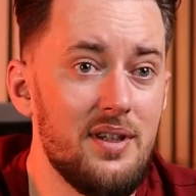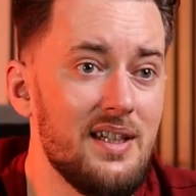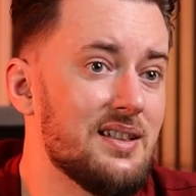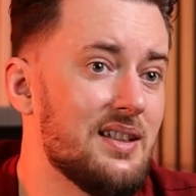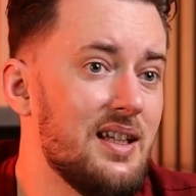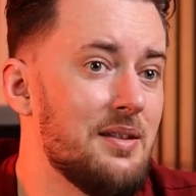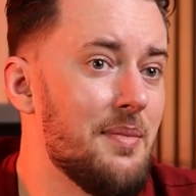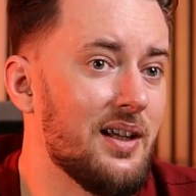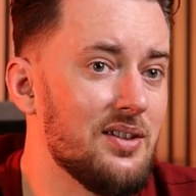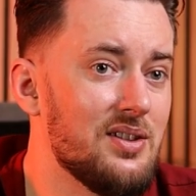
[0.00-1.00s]
these lead
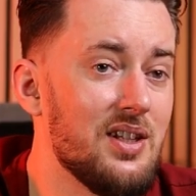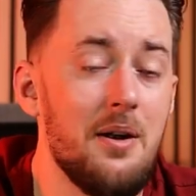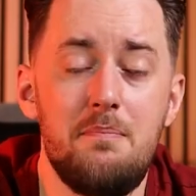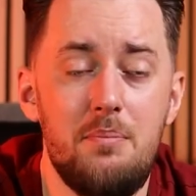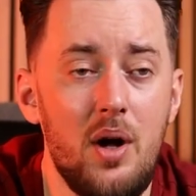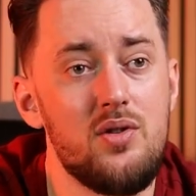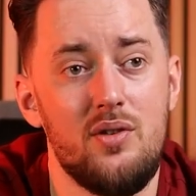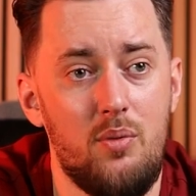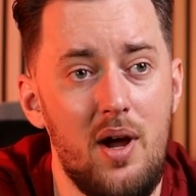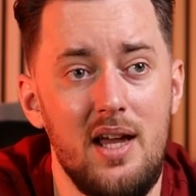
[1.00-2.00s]
magnets in a bunch
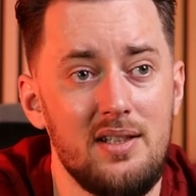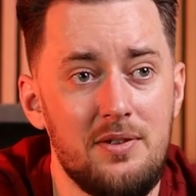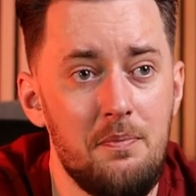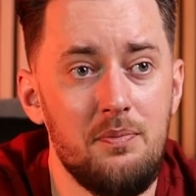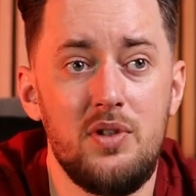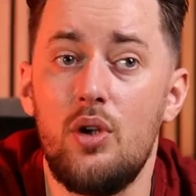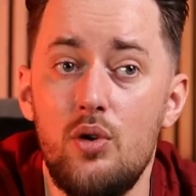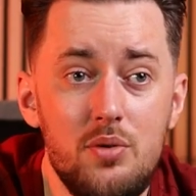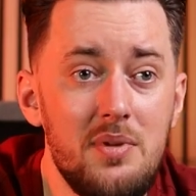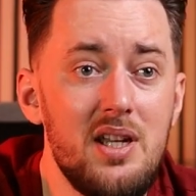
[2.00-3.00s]
of ways.
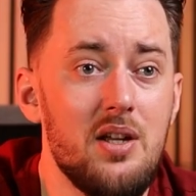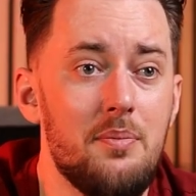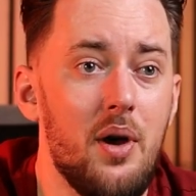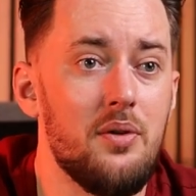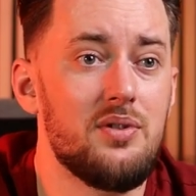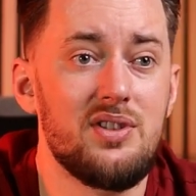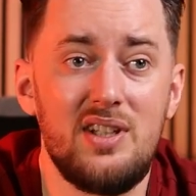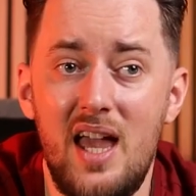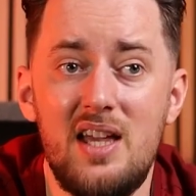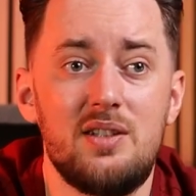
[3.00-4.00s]
Social media posts,
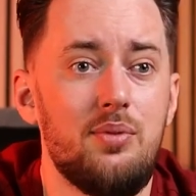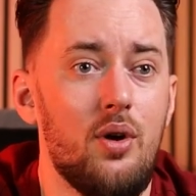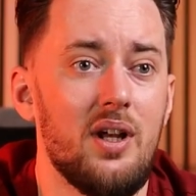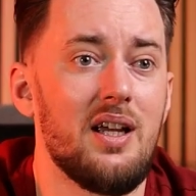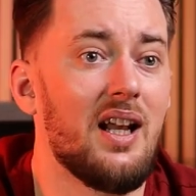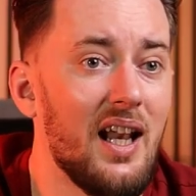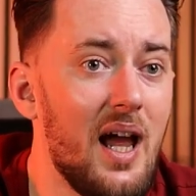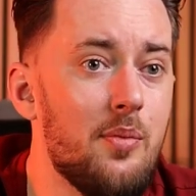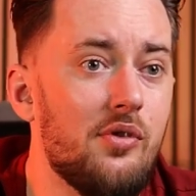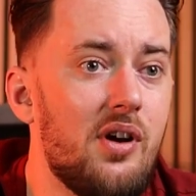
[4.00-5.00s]
guest blogging,
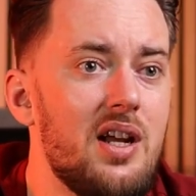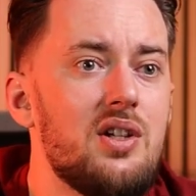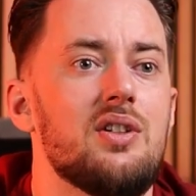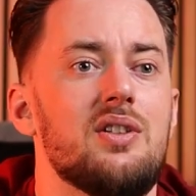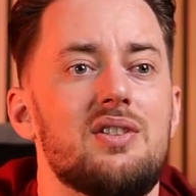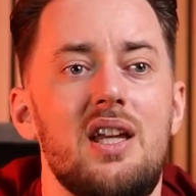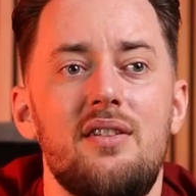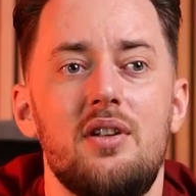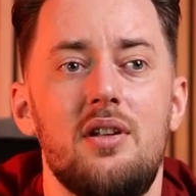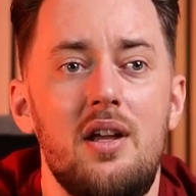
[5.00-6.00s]
collaborations,
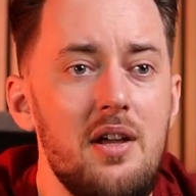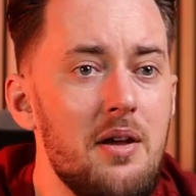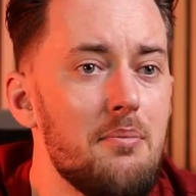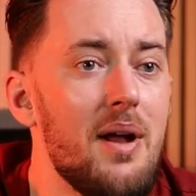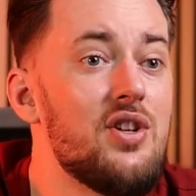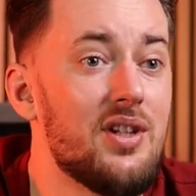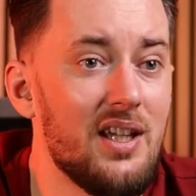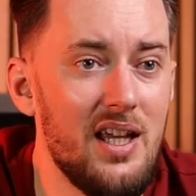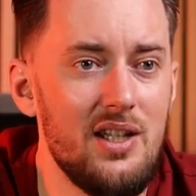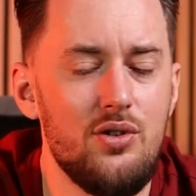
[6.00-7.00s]
even
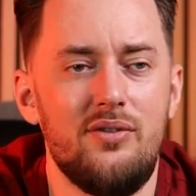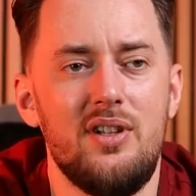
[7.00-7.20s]
mentioning it in your